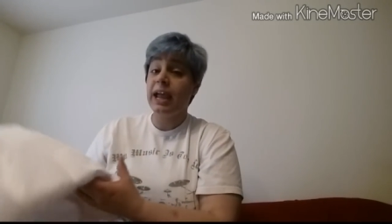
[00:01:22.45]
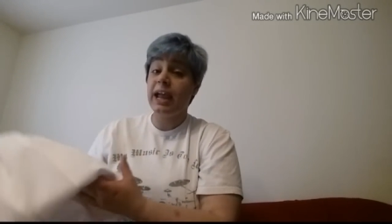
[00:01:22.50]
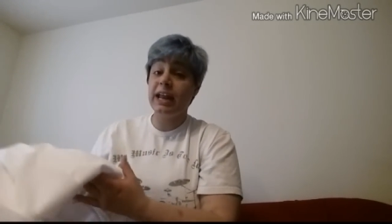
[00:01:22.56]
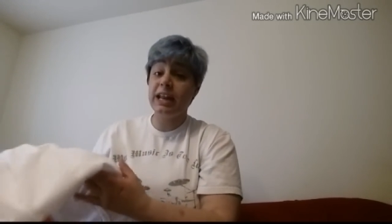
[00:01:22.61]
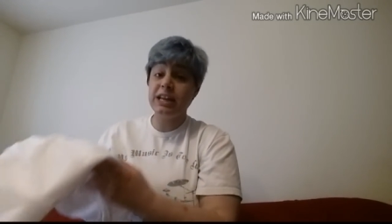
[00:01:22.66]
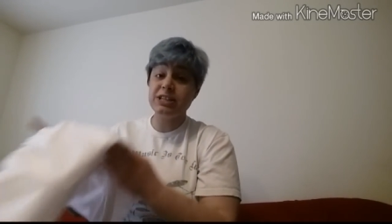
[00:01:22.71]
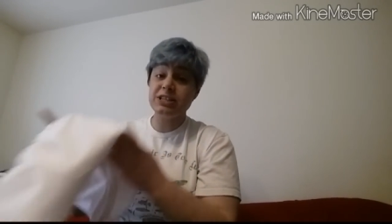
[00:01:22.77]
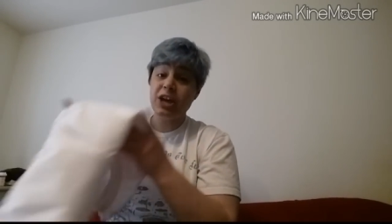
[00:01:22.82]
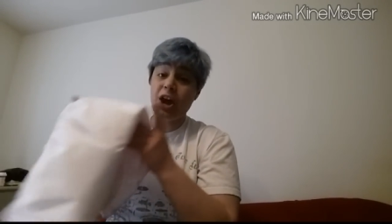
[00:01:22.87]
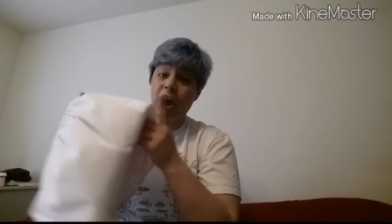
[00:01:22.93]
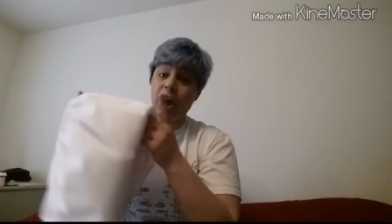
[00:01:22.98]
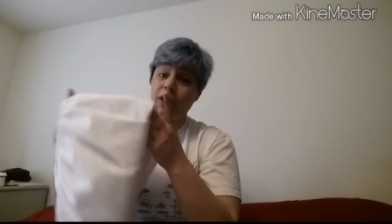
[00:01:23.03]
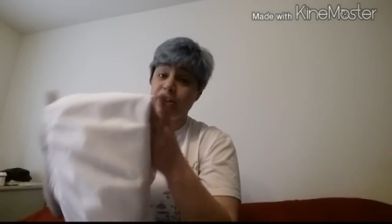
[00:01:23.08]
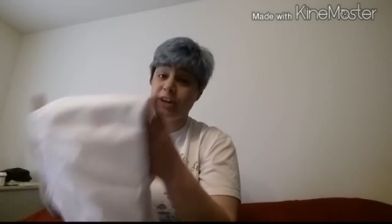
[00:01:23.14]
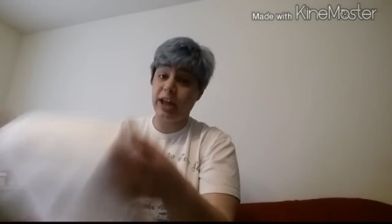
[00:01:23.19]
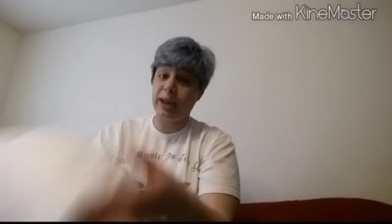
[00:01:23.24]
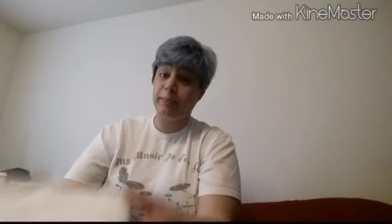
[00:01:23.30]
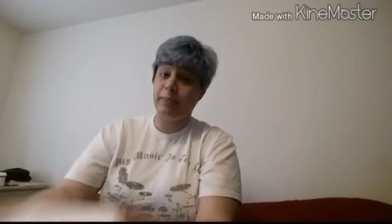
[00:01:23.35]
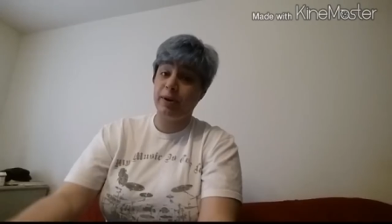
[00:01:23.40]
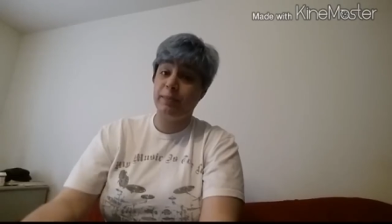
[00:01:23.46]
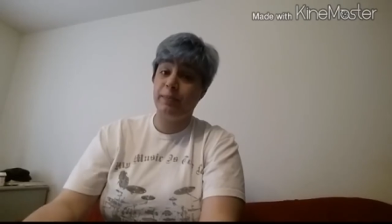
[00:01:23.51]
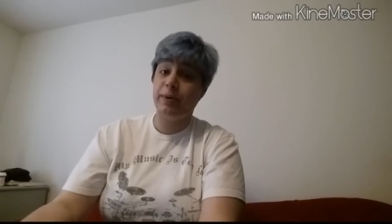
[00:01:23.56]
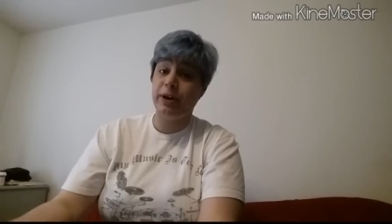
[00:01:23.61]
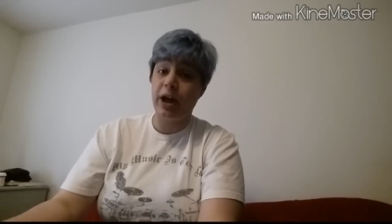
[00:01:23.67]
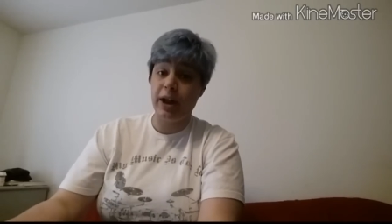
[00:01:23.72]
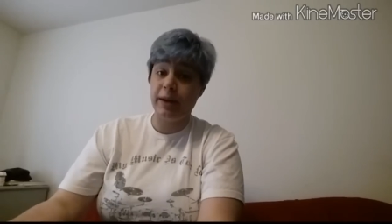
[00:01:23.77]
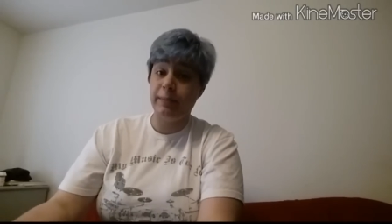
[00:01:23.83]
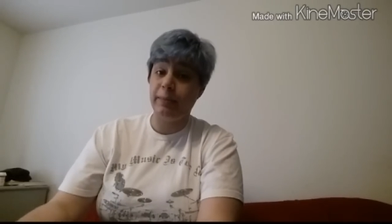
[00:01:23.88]
It is a hard diaper to
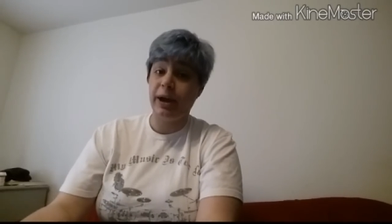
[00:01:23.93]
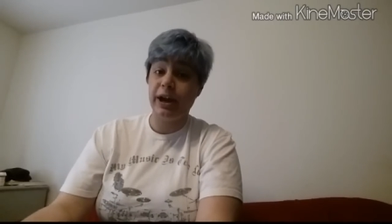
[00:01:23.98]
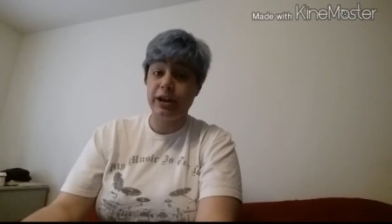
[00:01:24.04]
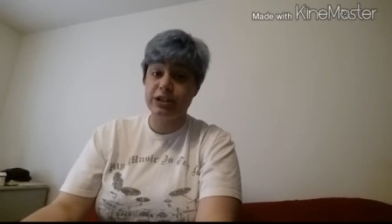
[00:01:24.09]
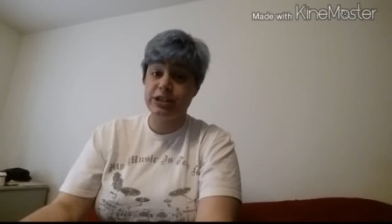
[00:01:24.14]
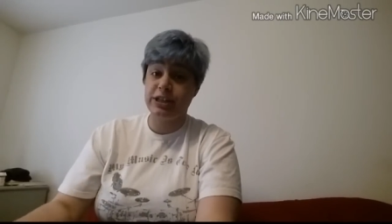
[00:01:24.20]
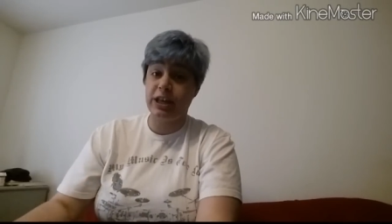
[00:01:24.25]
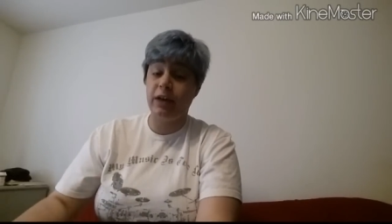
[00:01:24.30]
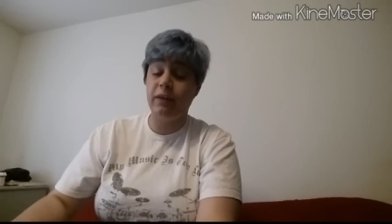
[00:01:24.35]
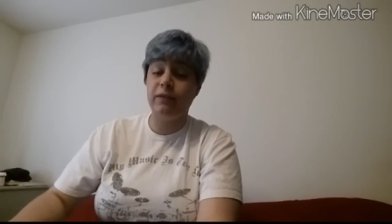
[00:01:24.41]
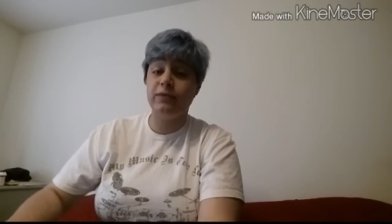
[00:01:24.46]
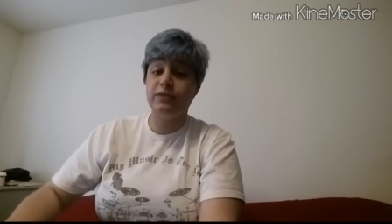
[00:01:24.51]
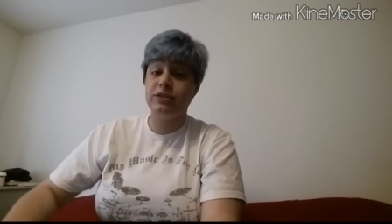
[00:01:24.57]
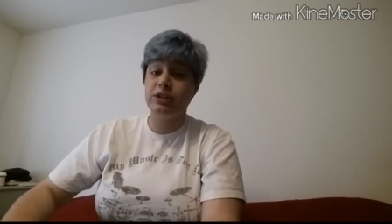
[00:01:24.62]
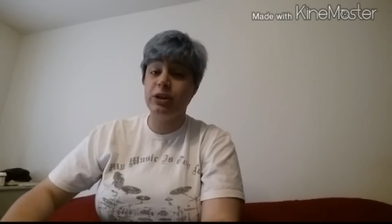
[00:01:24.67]
put on by yourself,